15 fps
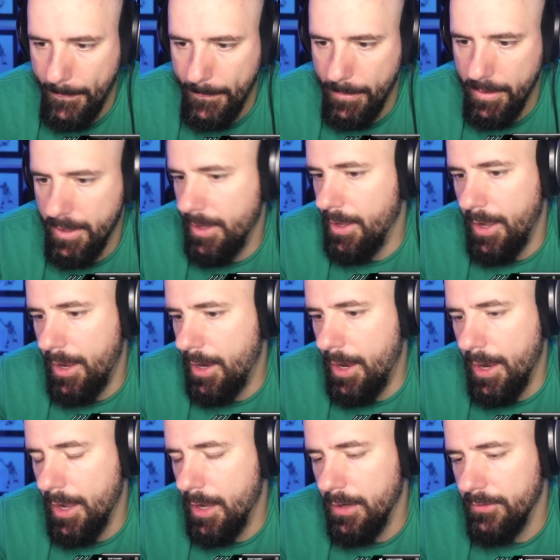Yeah,
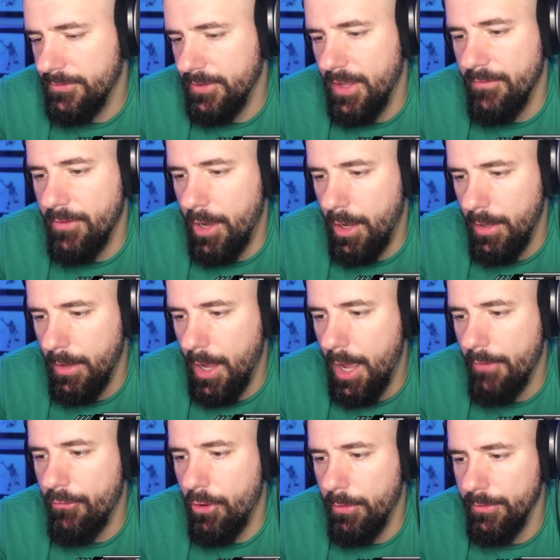I, I honestly have. I,
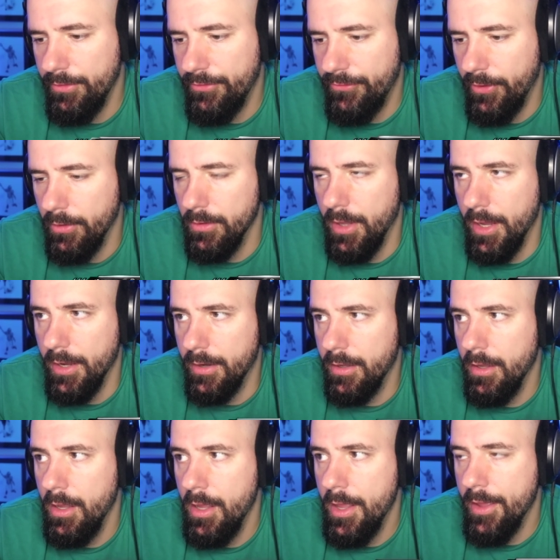I've always felt like
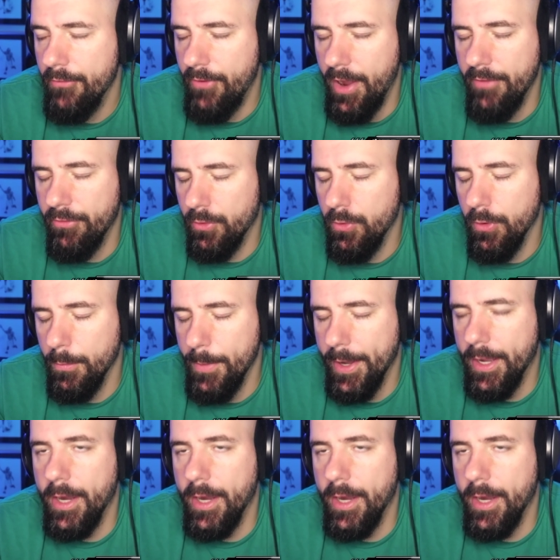if I have a quarterback, I